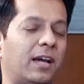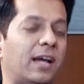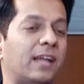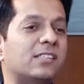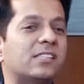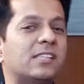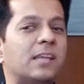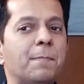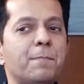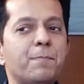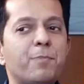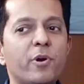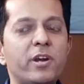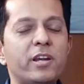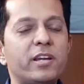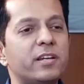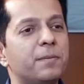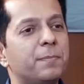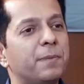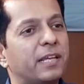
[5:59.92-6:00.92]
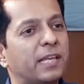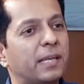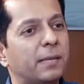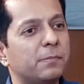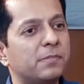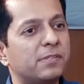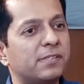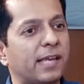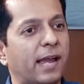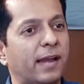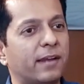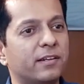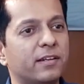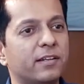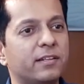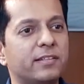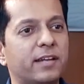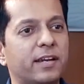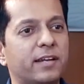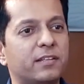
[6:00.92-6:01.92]
At some point it became
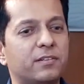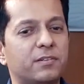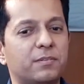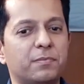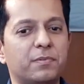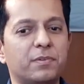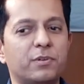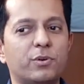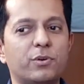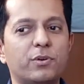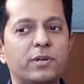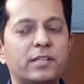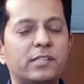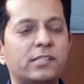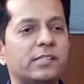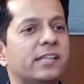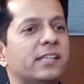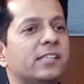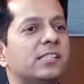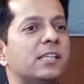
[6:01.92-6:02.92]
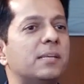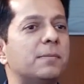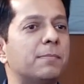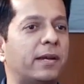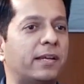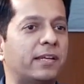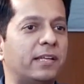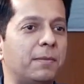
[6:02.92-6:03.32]
stagnant that, you know, it's easy money,